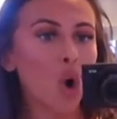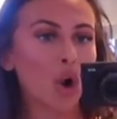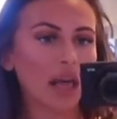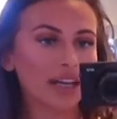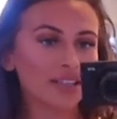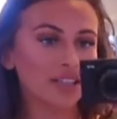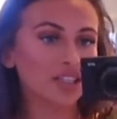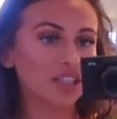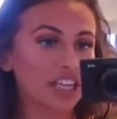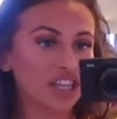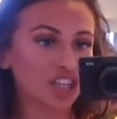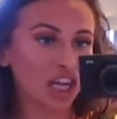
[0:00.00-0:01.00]
or like a
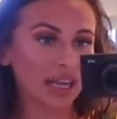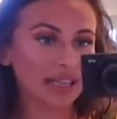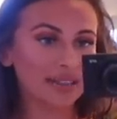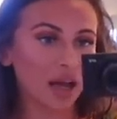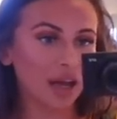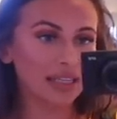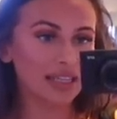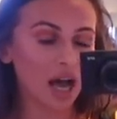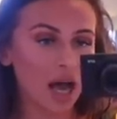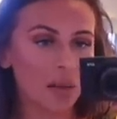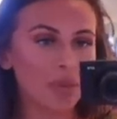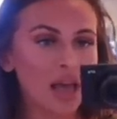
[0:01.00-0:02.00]
t-shirt like tied
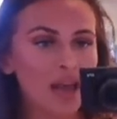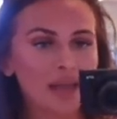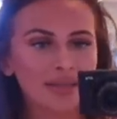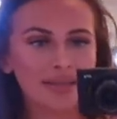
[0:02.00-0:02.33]
up,